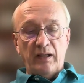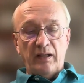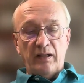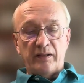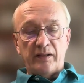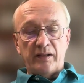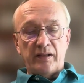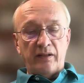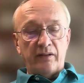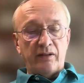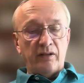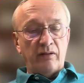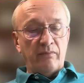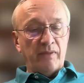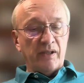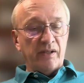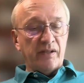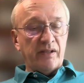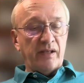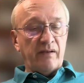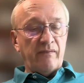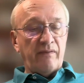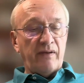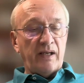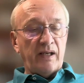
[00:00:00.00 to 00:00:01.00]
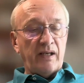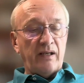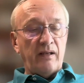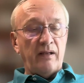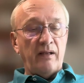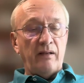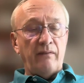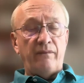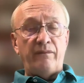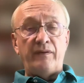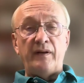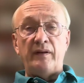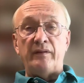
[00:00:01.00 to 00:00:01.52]
Satow must
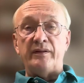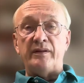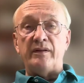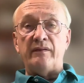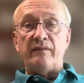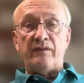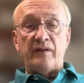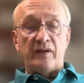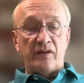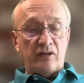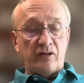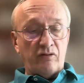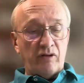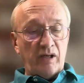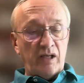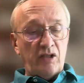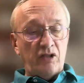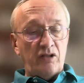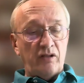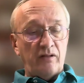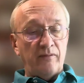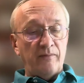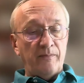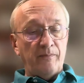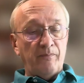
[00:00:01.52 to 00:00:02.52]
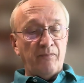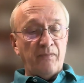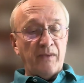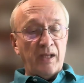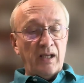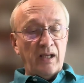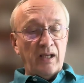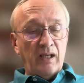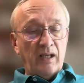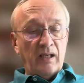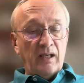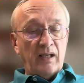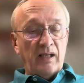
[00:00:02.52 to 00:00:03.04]
have felt frustration,
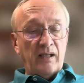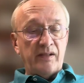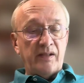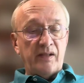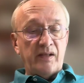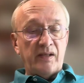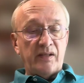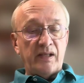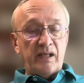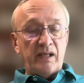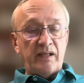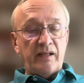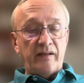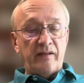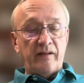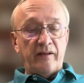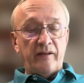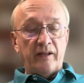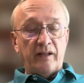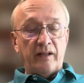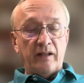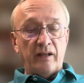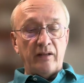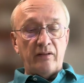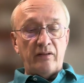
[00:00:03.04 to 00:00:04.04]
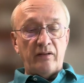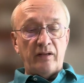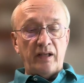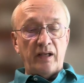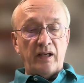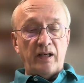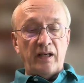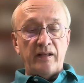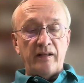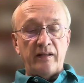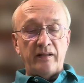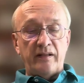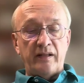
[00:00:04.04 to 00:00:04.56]
as he stated that the country
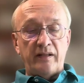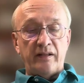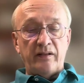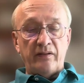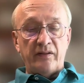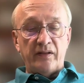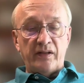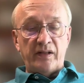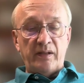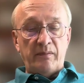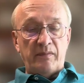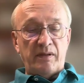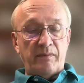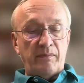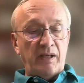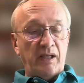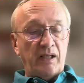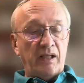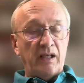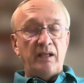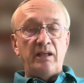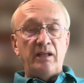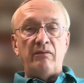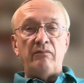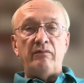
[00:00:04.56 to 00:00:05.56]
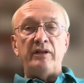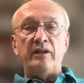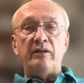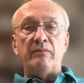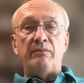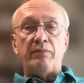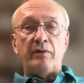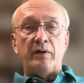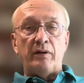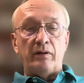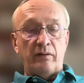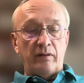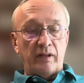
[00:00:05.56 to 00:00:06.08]
either did not seem to make any real
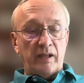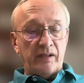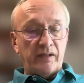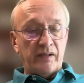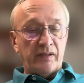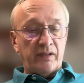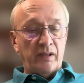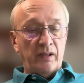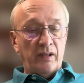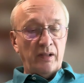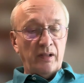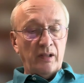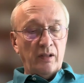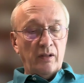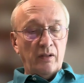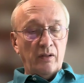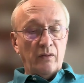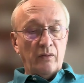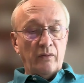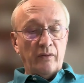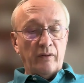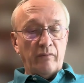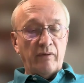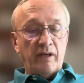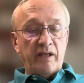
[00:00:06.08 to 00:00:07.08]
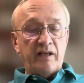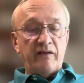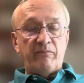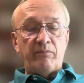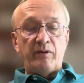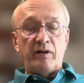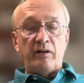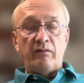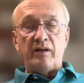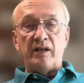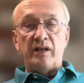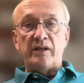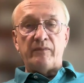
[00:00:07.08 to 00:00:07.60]
progress, or the rate of
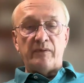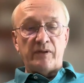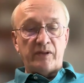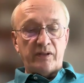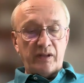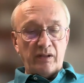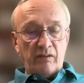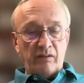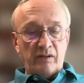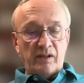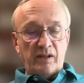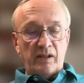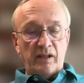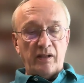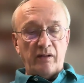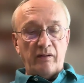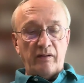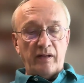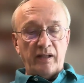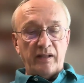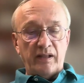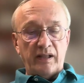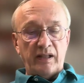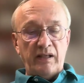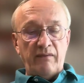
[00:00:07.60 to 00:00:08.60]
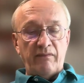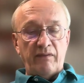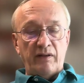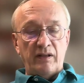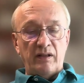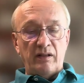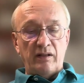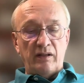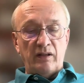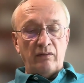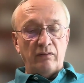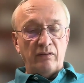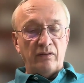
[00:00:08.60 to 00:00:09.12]
progress was so slow that
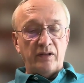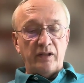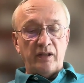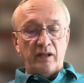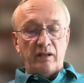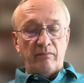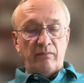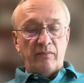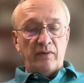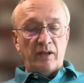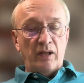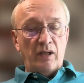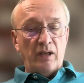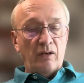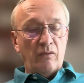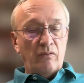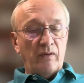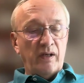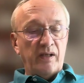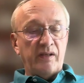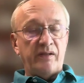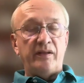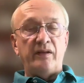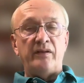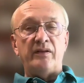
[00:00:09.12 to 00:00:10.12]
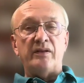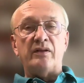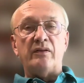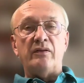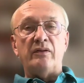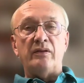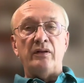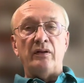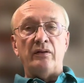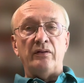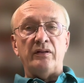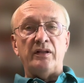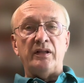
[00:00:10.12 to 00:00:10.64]
even long-term residents
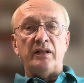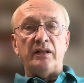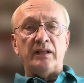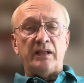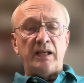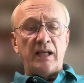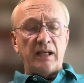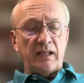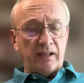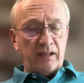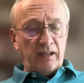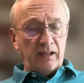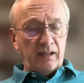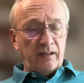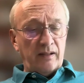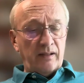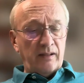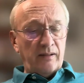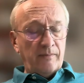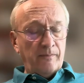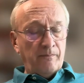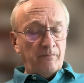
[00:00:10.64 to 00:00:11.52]
could not detect it.